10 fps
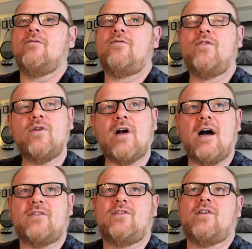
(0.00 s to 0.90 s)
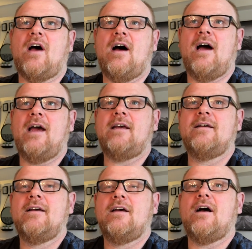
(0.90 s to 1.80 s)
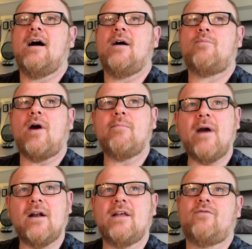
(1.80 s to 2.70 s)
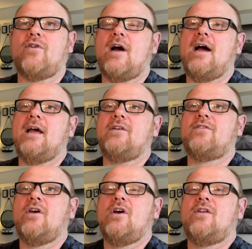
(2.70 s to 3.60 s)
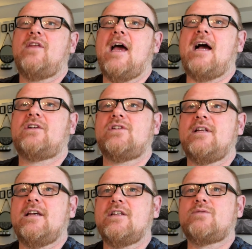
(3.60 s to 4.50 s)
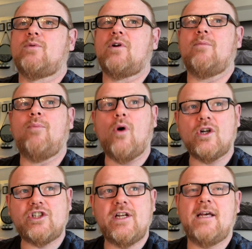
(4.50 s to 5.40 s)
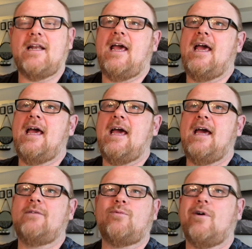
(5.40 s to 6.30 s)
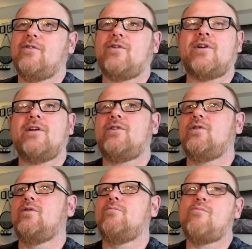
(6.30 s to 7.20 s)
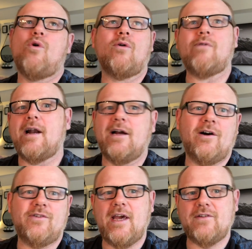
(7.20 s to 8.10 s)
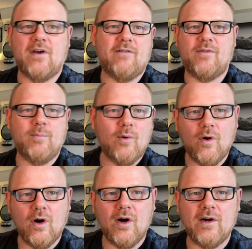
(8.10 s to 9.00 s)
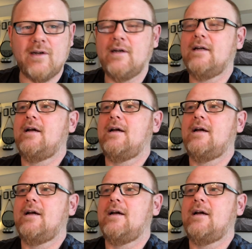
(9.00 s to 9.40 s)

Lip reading: food cost is high, primarily fries. The action is we're going to portion it, and we're also going to do more running all days off the board.